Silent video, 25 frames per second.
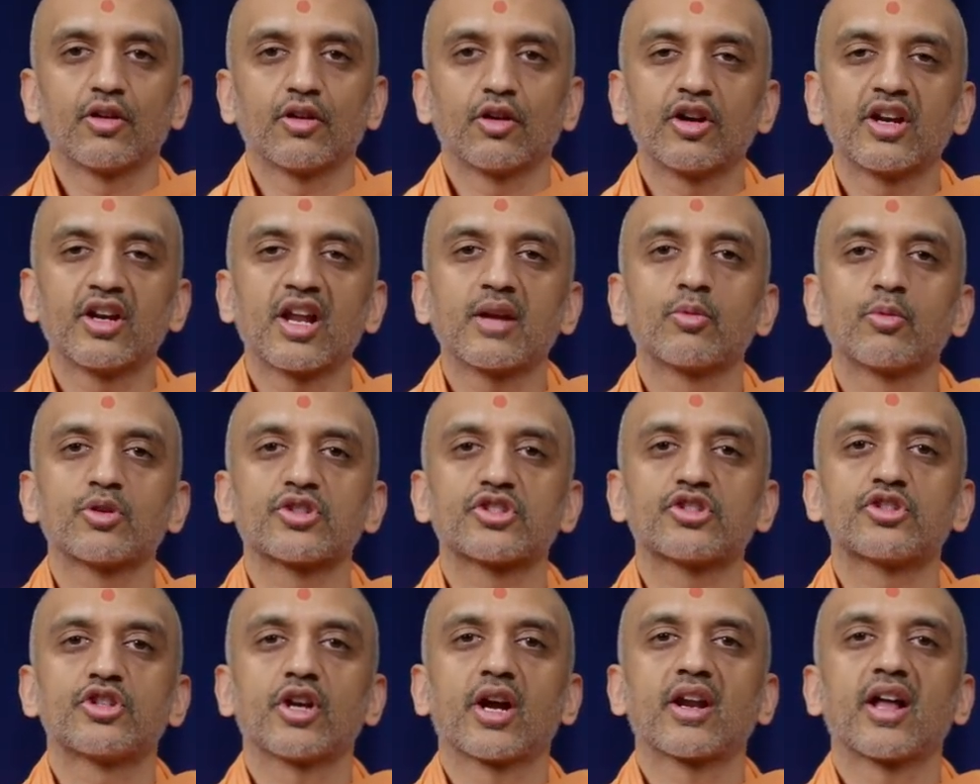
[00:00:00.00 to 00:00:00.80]
Her name
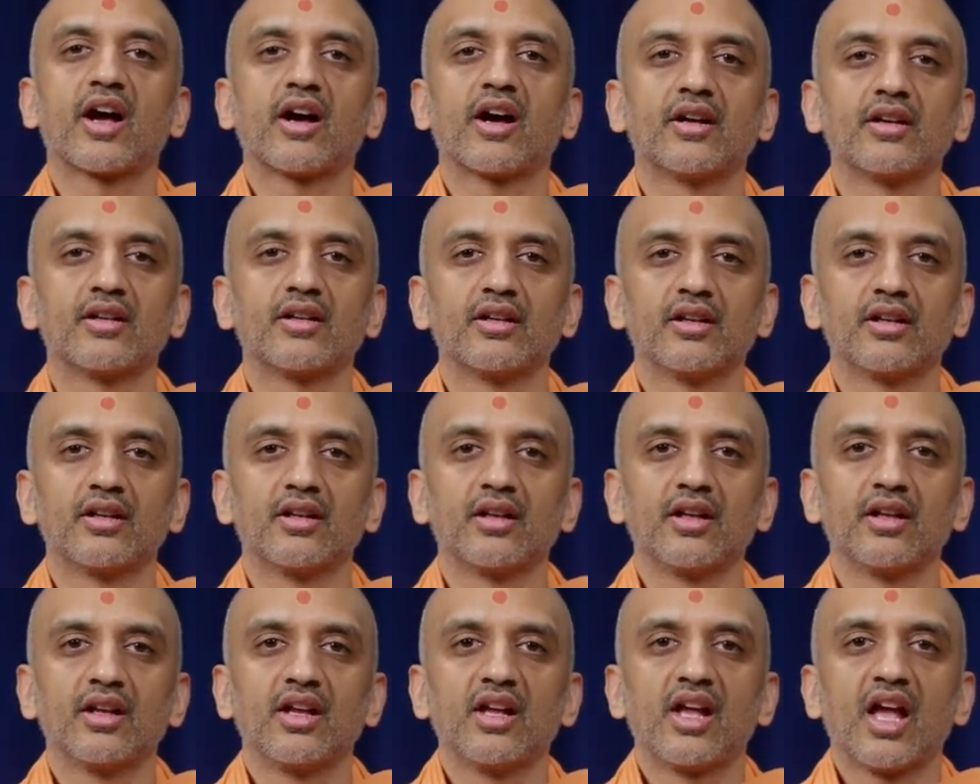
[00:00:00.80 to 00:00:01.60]
was Jara,
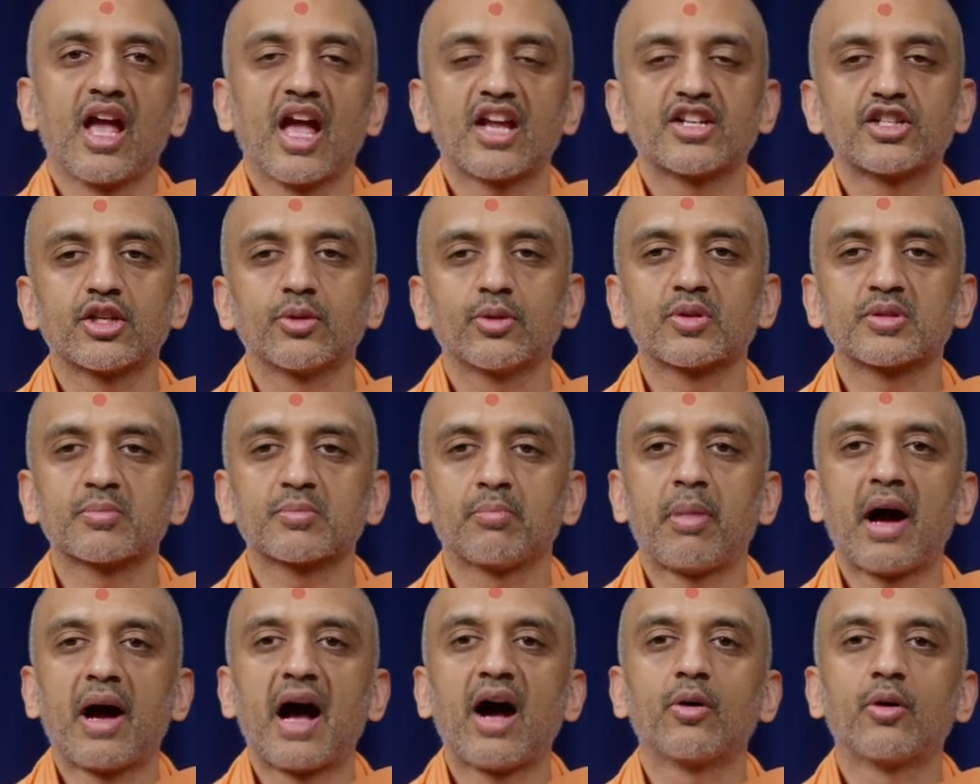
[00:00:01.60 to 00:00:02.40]
and she was
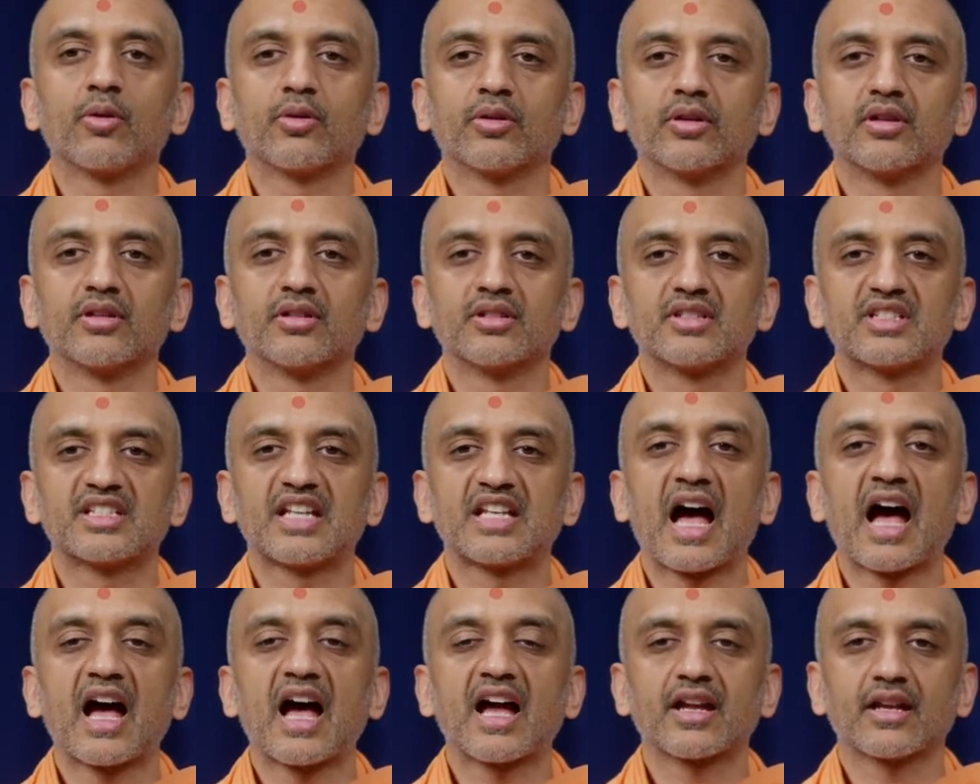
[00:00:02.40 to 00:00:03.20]
bound,
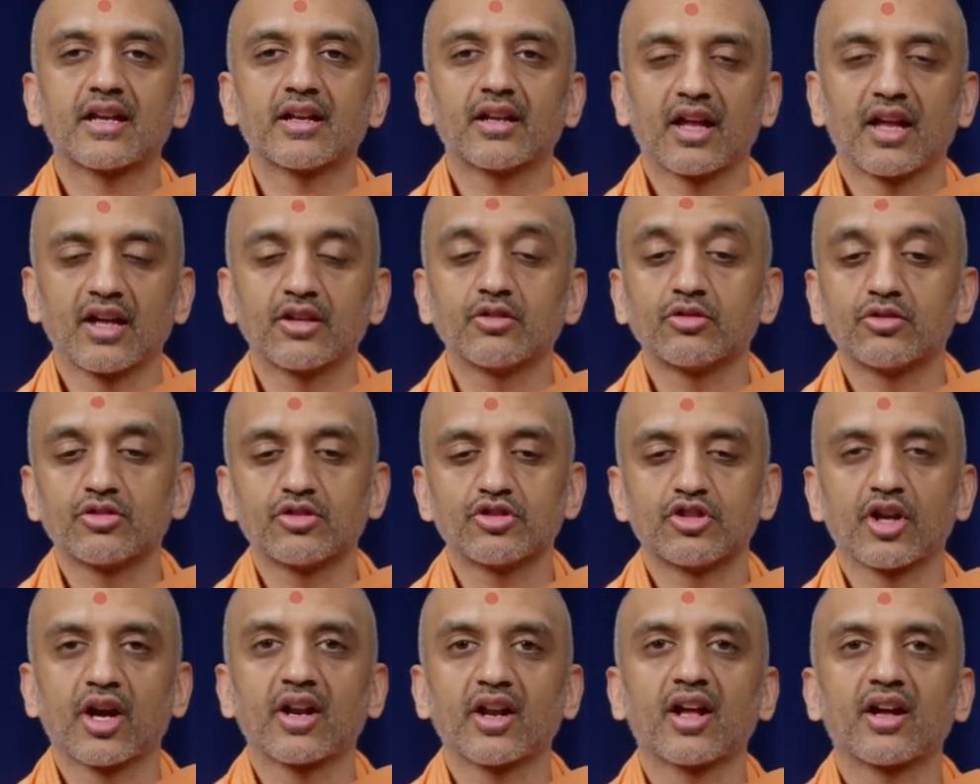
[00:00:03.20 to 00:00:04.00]
tied, and
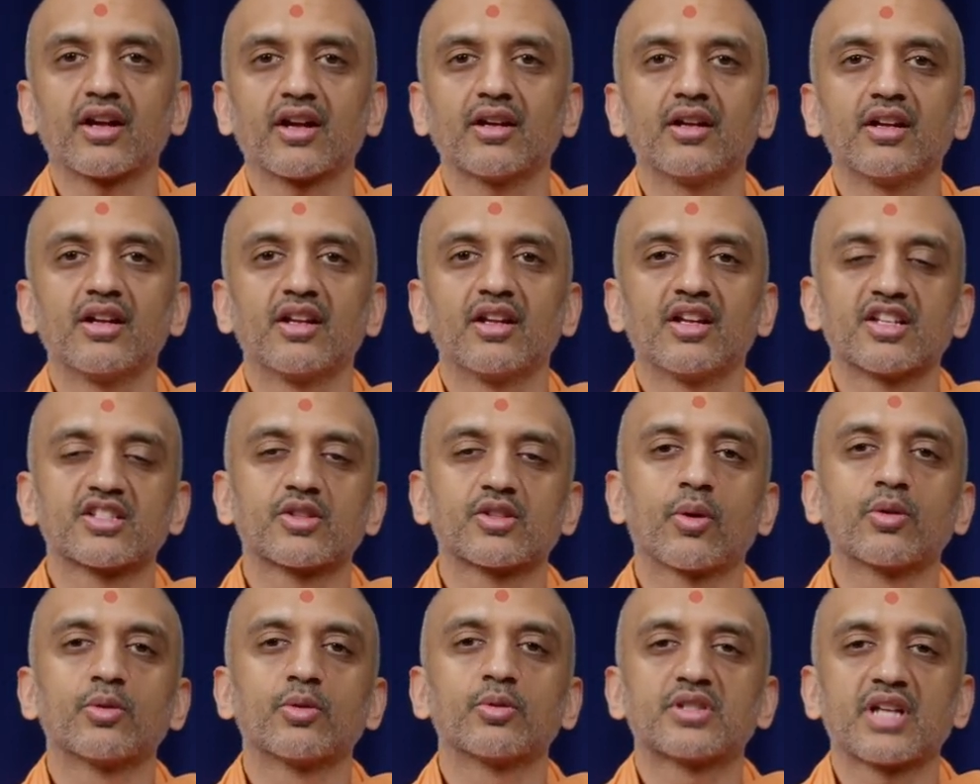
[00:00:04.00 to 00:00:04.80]
Jara is
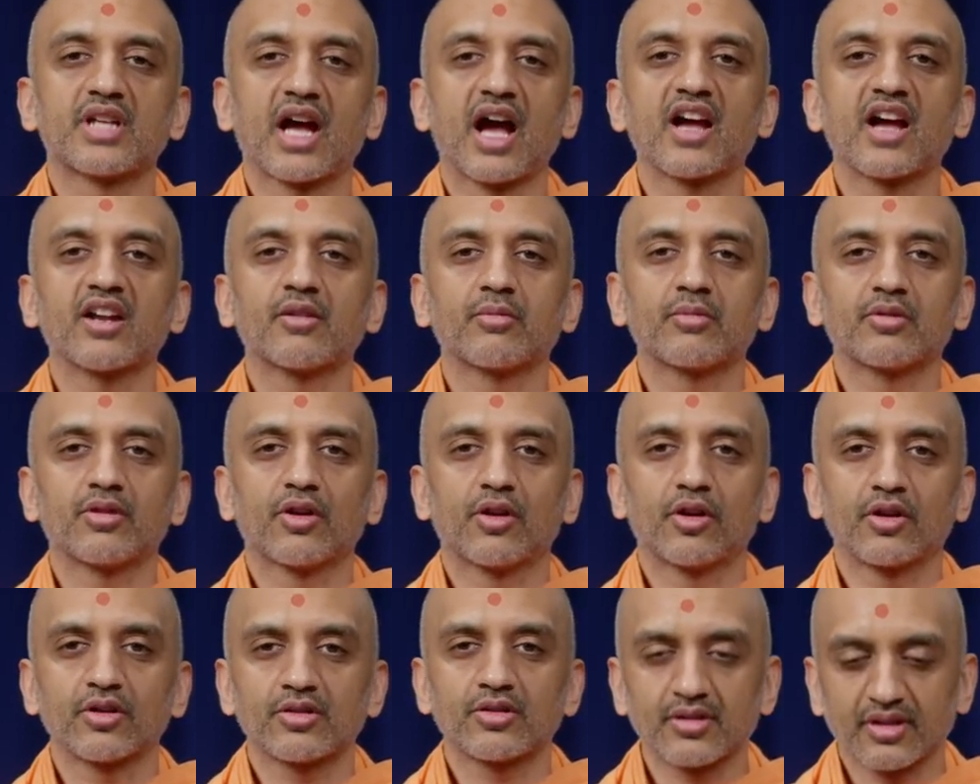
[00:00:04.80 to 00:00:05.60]
the one who tied
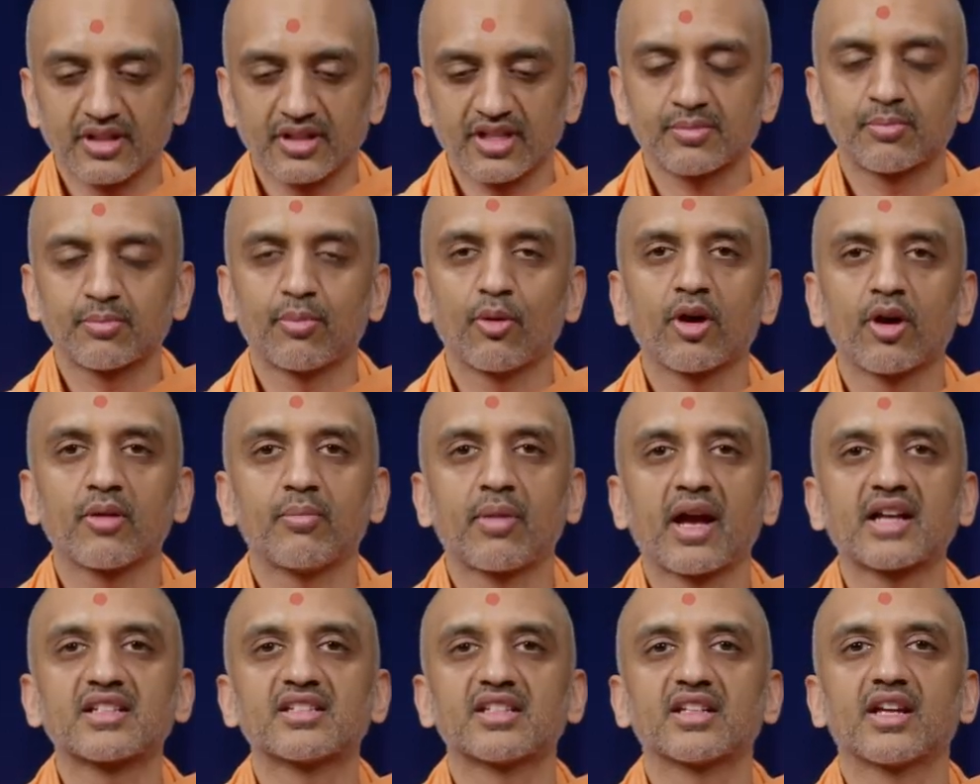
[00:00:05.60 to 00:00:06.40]
her this boy
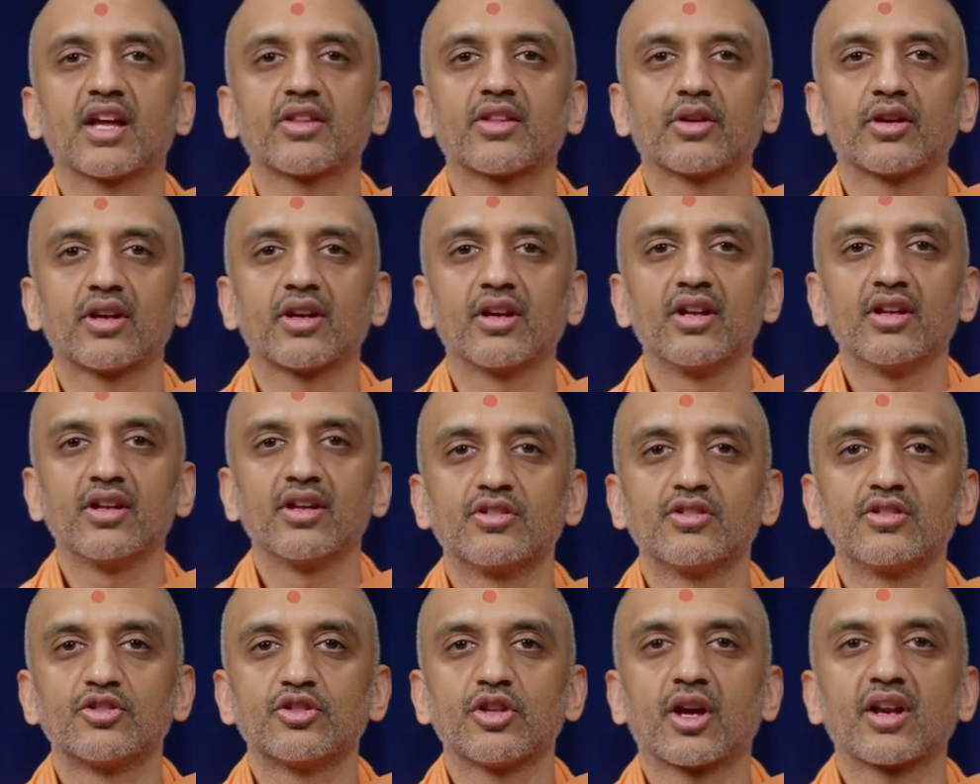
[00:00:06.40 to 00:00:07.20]
back together.
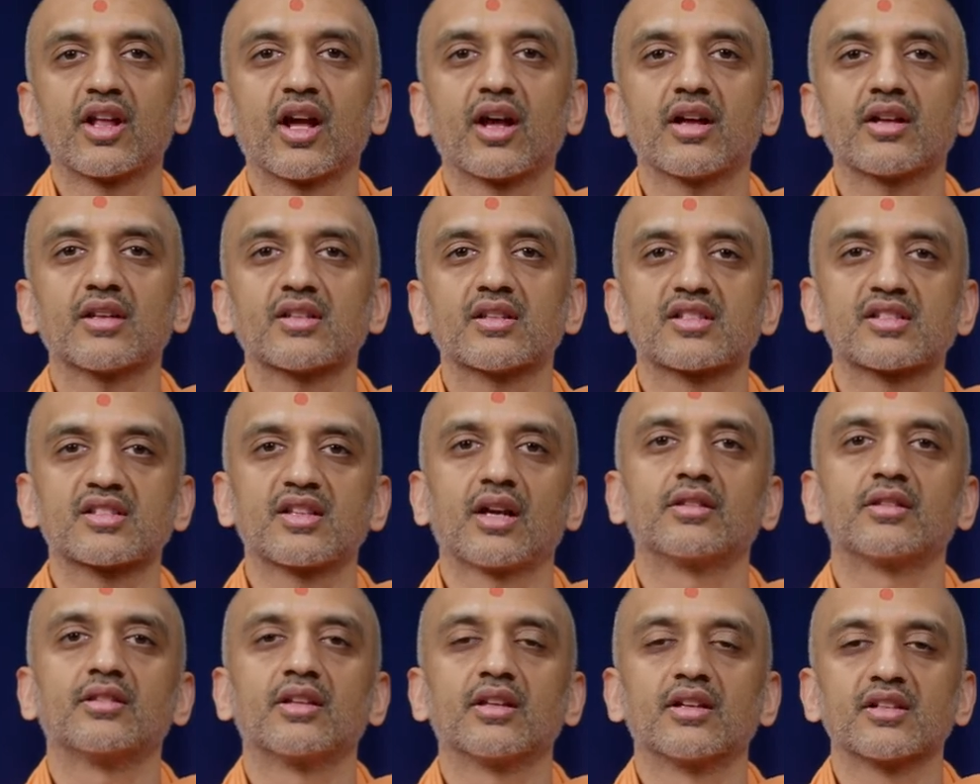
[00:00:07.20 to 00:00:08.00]
Jara
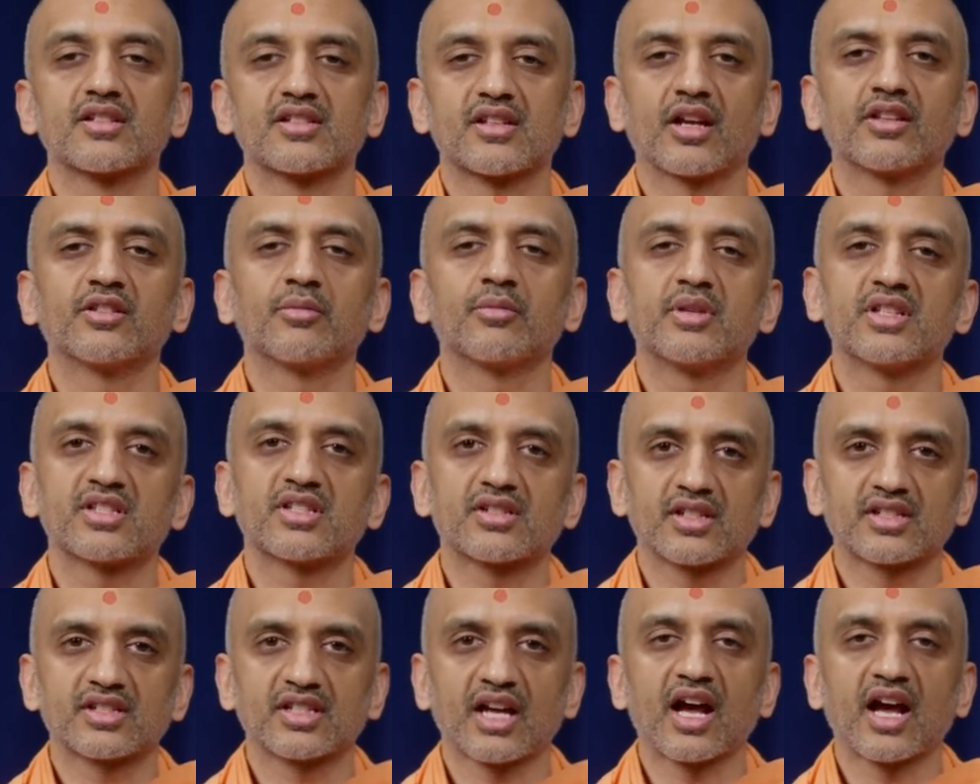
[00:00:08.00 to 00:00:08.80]
Sand. Sand means
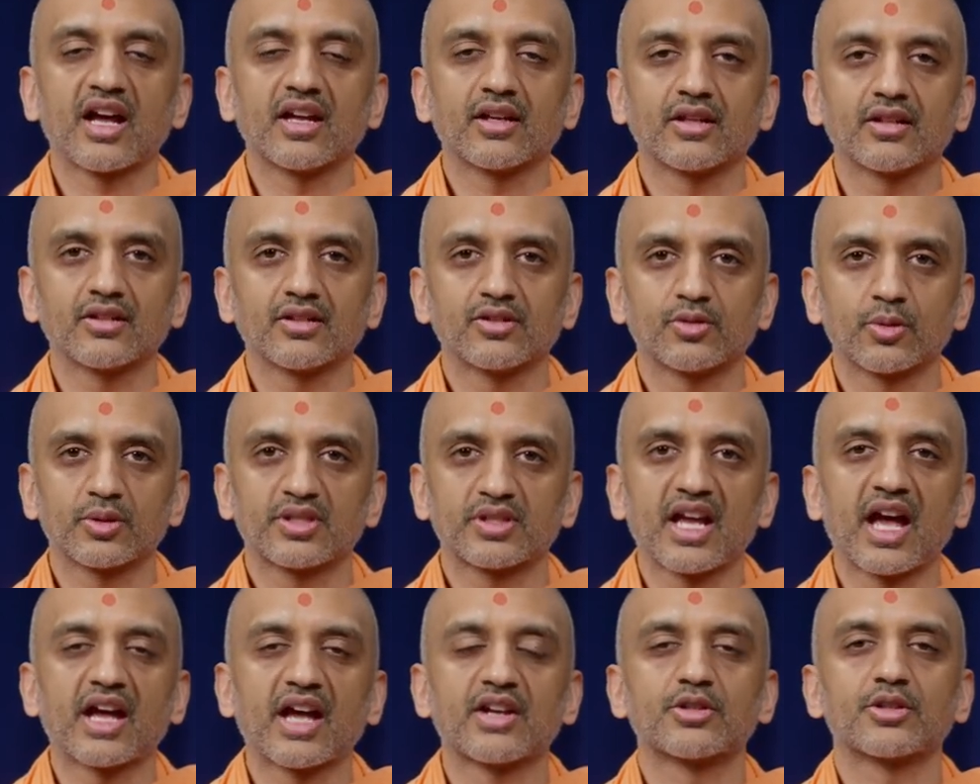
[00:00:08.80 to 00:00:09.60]
to tie, to
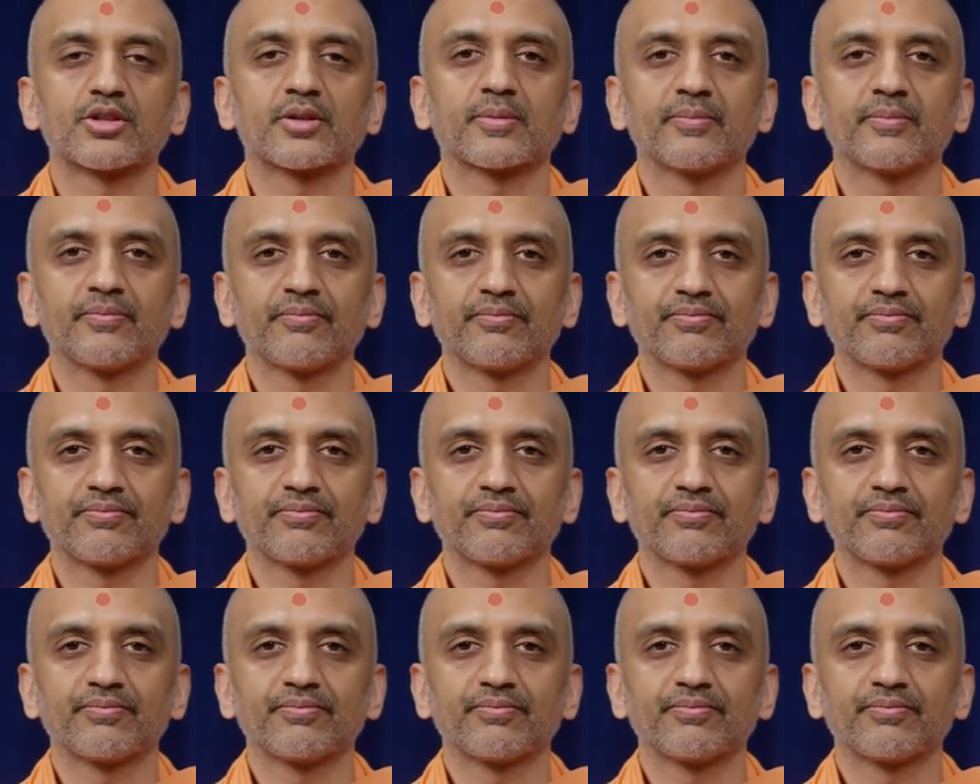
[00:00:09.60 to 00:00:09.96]
attach.